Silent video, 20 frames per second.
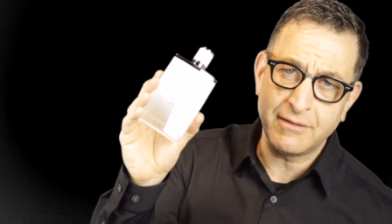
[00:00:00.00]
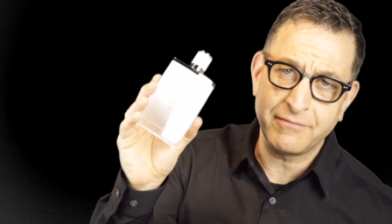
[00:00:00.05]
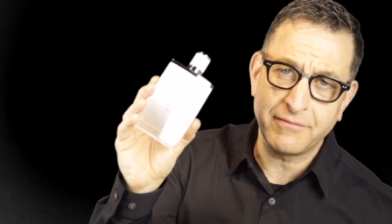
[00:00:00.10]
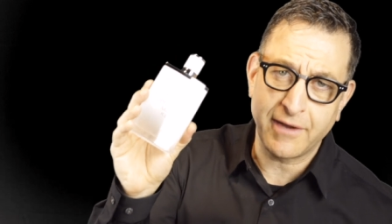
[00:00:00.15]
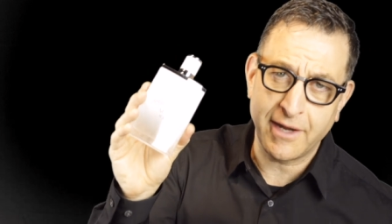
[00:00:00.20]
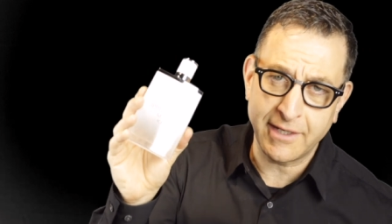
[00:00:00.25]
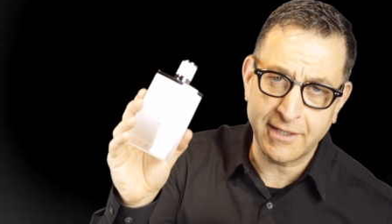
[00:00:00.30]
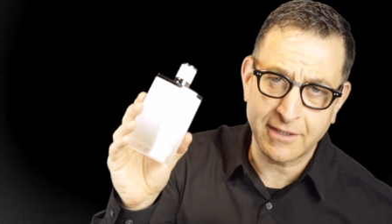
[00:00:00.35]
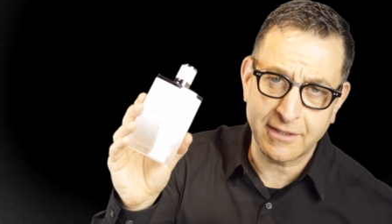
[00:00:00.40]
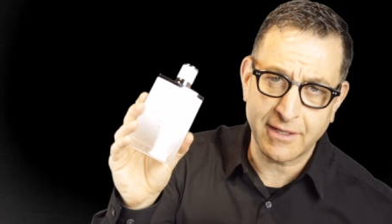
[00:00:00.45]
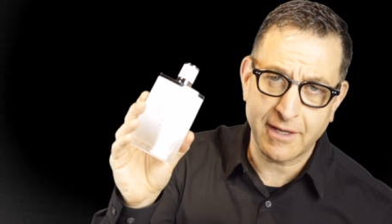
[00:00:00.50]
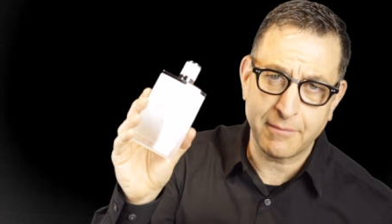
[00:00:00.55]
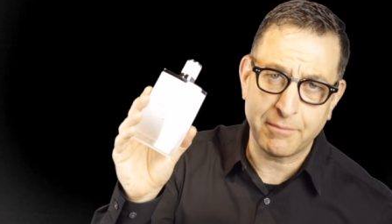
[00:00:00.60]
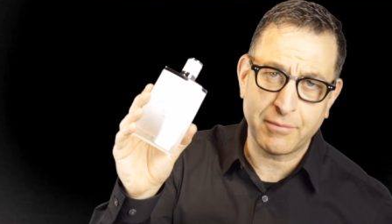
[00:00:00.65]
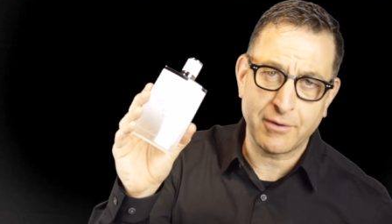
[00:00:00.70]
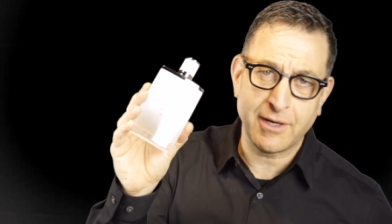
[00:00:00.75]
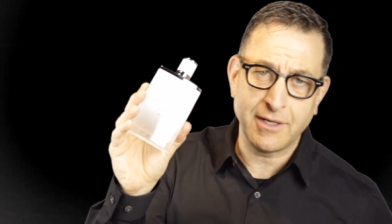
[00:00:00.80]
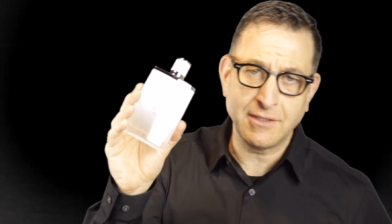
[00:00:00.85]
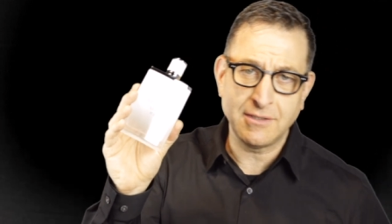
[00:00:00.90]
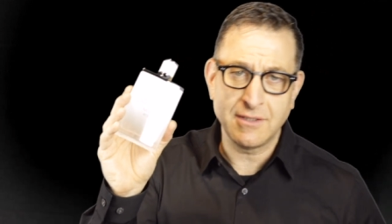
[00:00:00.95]
to find it that
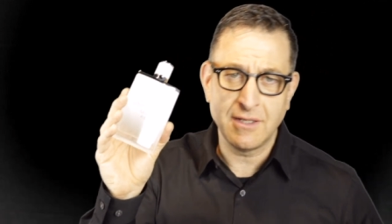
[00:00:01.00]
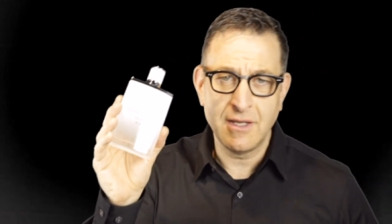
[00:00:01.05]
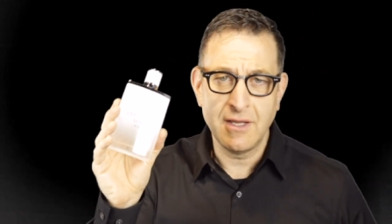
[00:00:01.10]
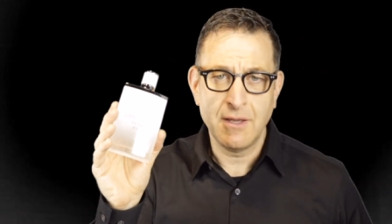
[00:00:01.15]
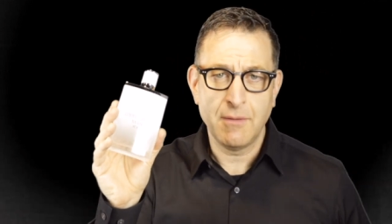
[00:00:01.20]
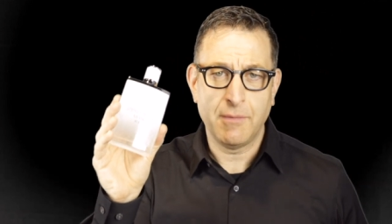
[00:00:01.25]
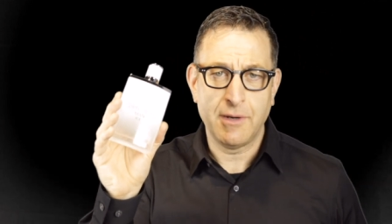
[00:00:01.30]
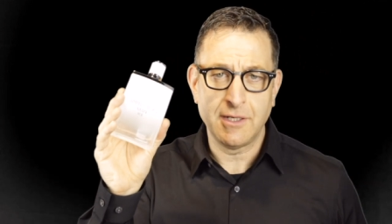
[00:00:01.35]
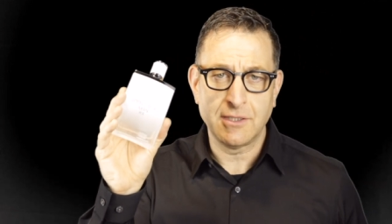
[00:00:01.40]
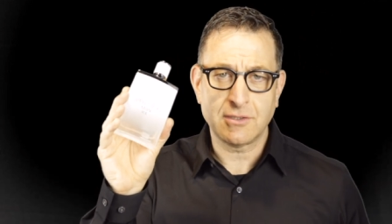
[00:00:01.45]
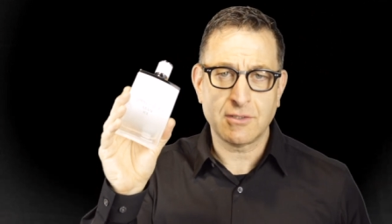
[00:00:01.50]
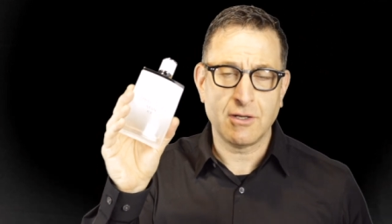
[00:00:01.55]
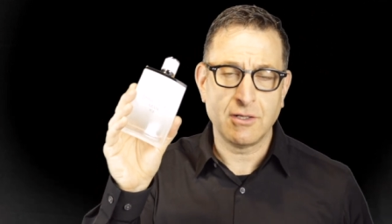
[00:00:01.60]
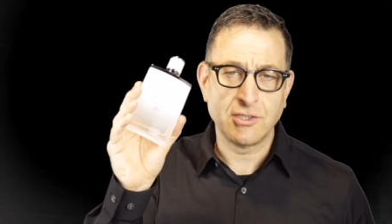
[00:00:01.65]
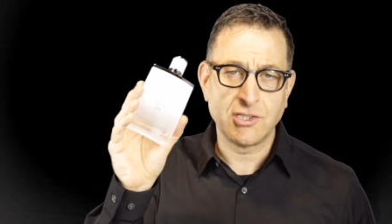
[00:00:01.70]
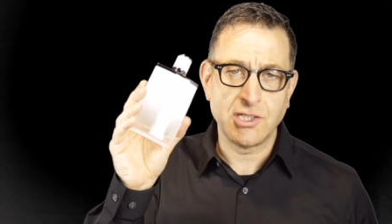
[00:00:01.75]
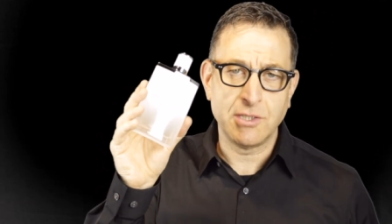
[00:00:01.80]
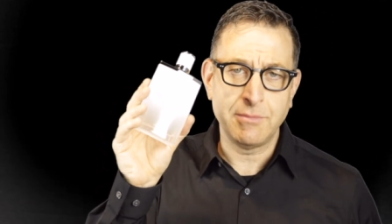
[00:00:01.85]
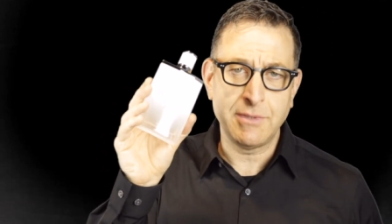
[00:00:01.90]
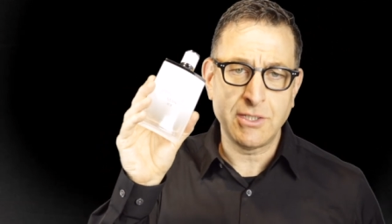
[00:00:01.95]
price, but it's
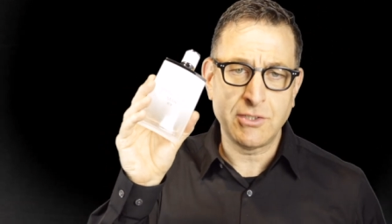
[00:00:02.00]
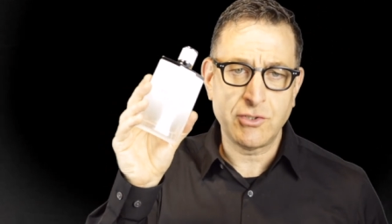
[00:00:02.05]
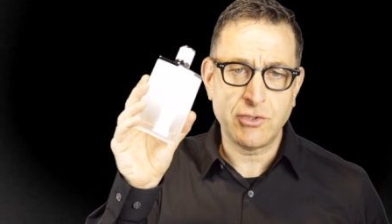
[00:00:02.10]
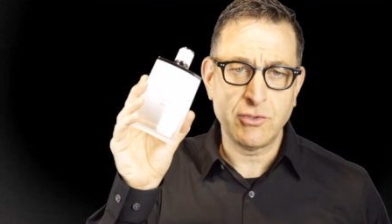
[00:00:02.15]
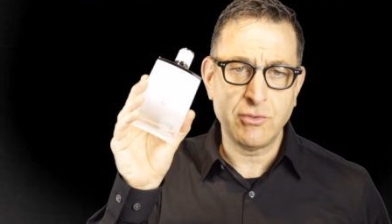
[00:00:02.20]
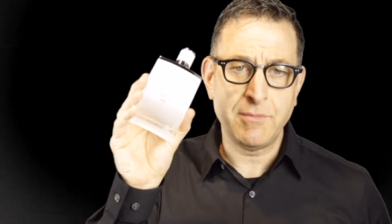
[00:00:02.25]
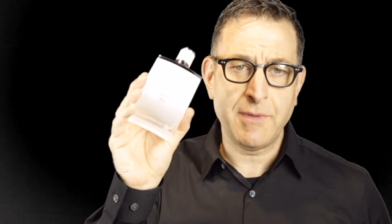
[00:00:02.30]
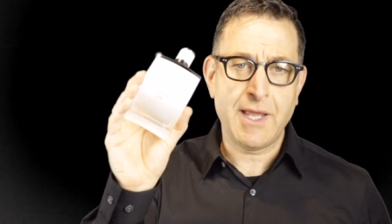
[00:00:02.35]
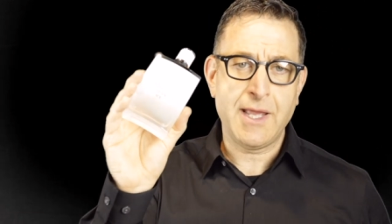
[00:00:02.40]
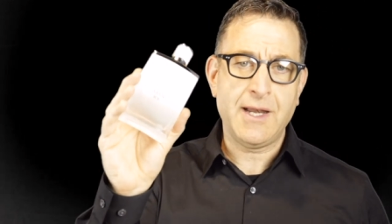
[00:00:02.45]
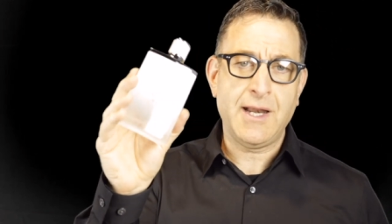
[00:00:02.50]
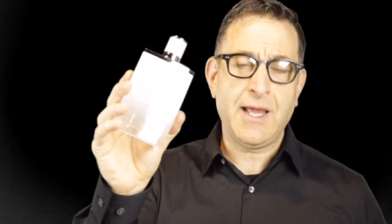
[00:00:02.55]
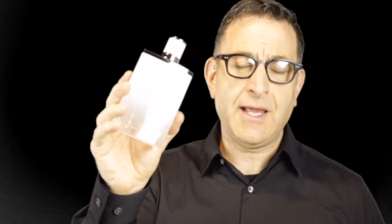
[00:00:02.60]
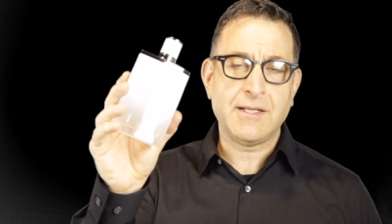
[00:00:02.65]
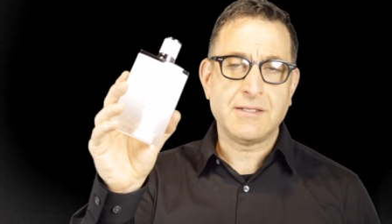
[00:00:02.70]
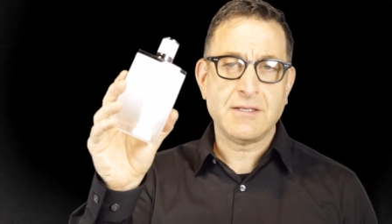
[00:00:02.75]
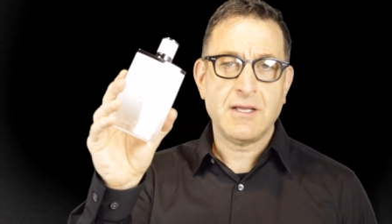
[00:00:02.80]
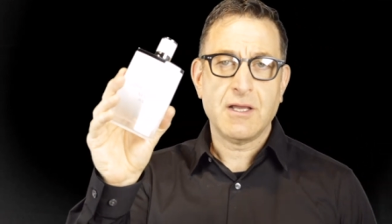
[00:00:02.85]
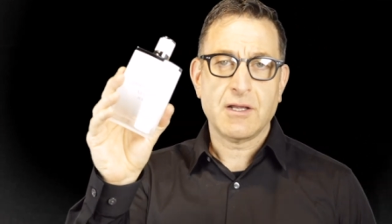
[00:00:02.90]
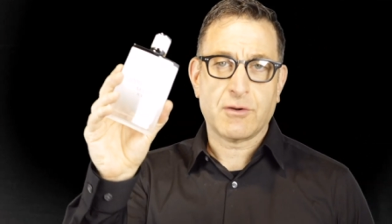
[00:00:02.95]
called Jimmy Choo Man
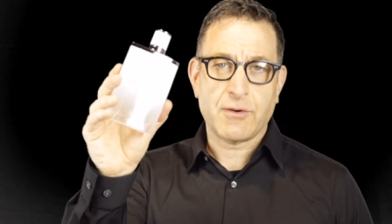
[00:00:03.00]
Ice.